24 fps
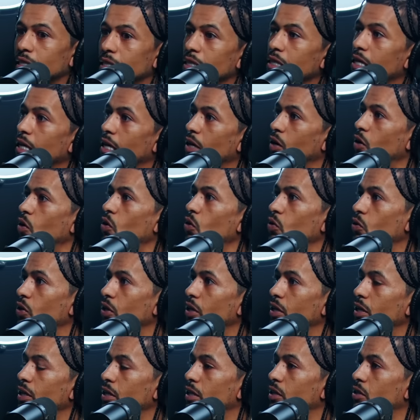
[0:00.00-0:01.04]
see like, oh,
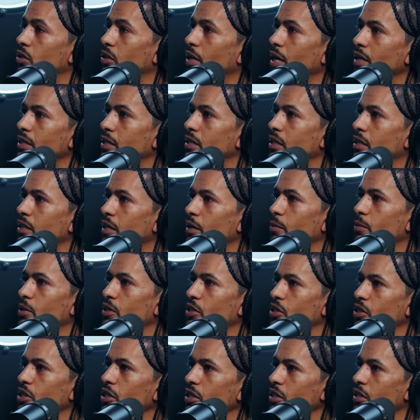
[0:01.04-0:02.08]
the, that's the
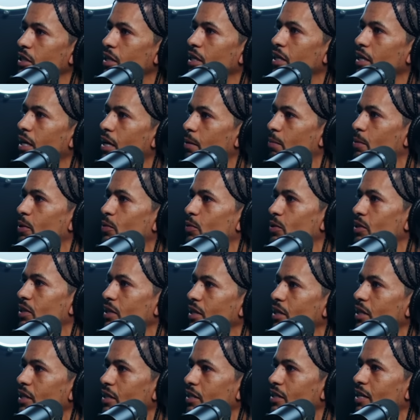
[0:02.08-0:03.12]
Yemen cheese nigga that be with
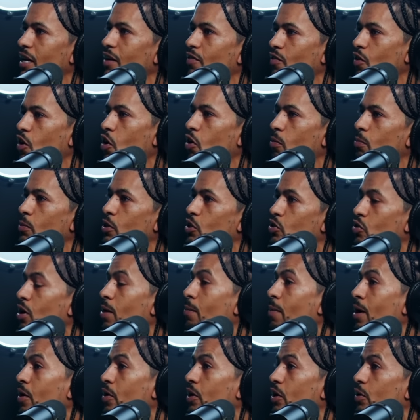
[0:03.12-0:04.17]
the niggas that robbed me. So
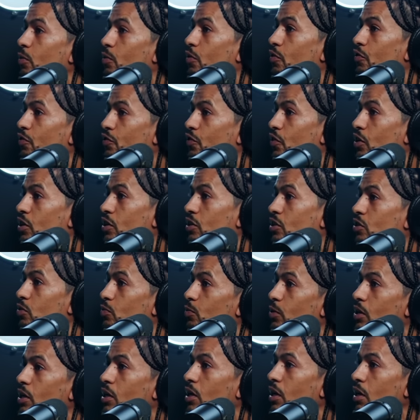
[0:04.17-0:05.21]
I'm out here with friends
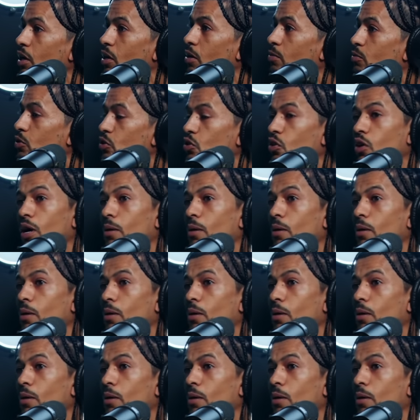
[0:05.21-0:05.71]
from clubs. You